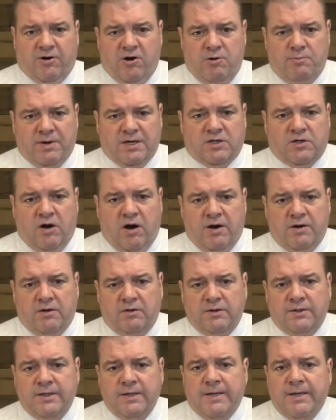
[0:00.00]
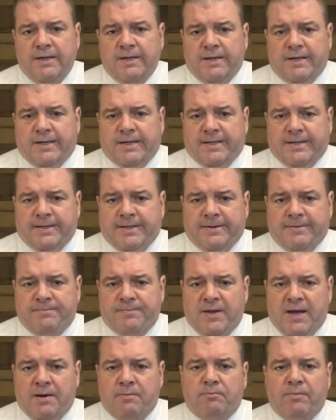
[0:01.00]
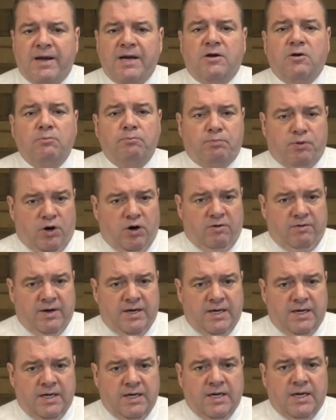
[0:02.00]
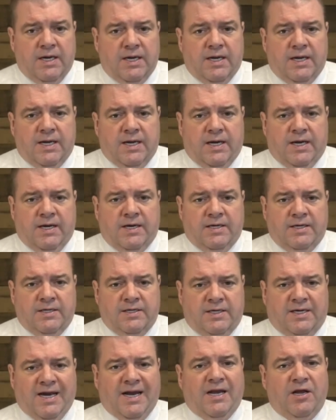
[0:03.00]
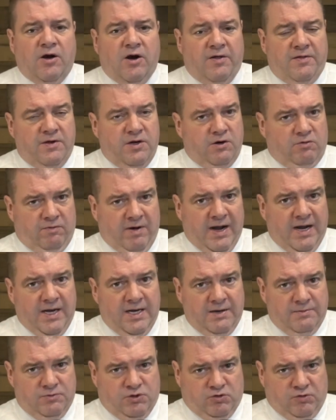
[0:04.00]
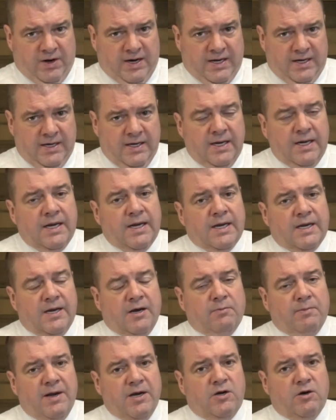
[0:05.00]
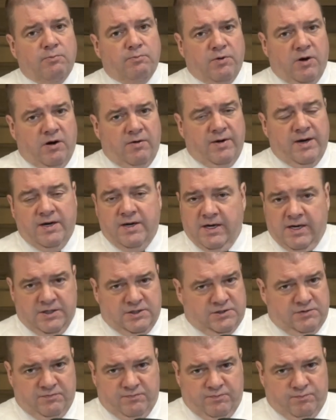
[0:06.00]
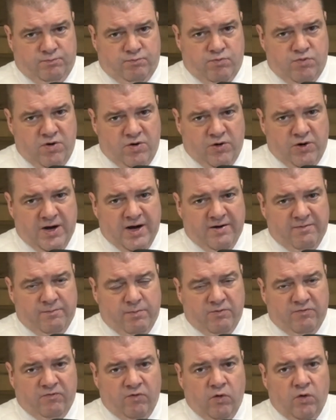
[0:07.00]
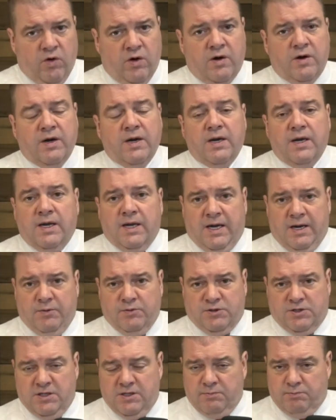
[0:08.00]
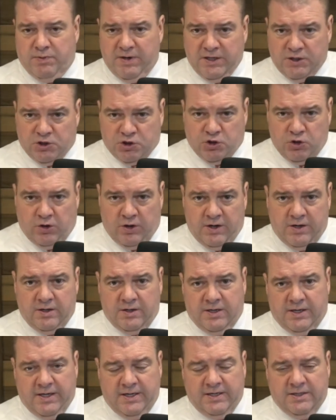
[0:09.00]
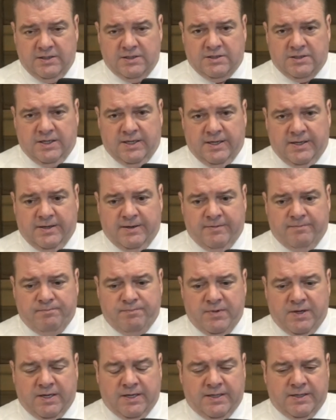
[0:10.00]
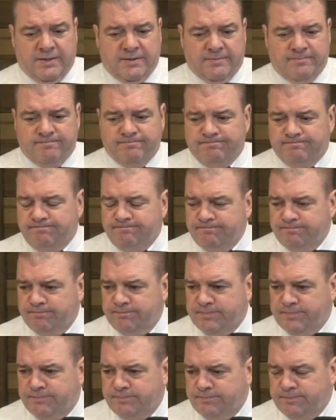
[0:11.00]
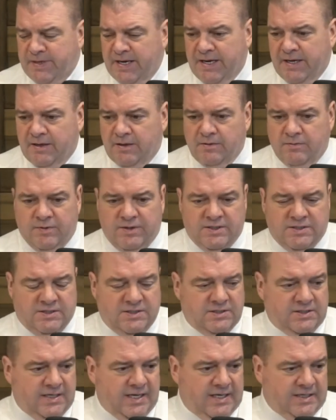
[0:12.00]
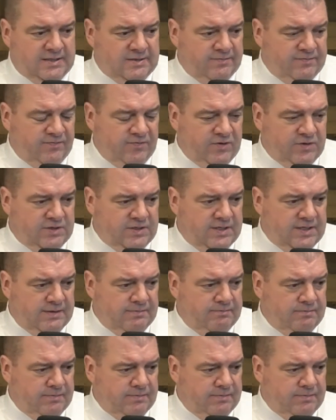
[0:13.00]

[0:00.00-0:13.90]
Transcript: McDonald, and Michael Burry, getting on the uranium train. Now, Michael Burry, as you've heard here before, he was in The Big Short. He's Bale. What is his first name?